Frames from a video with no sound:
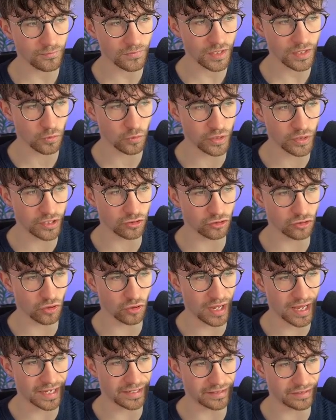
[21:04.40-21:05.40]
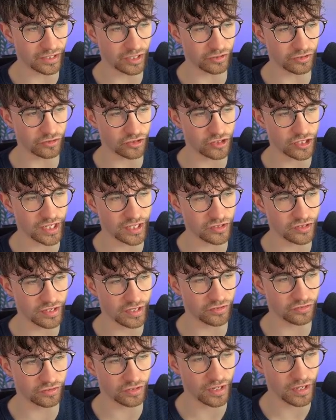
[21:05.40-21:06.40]
we could go ahead and change
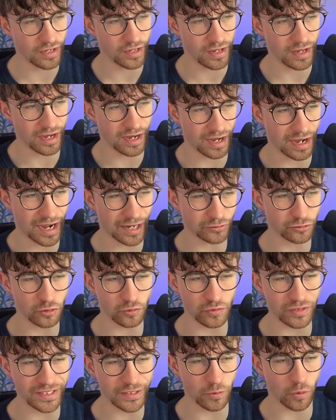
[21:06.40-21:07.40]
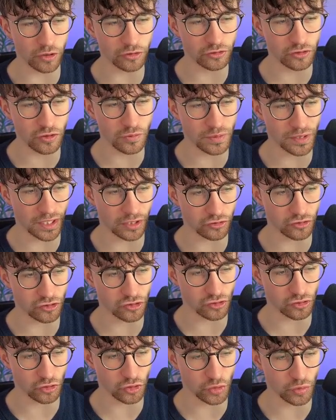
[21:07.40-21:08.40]
this. I don't really want to, but I'll
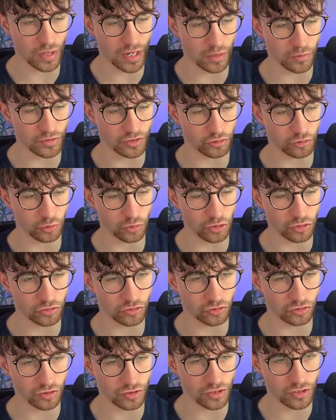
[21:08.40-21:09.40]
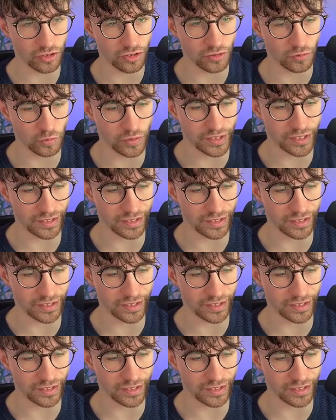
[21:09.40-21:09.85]
just show you how this works. We can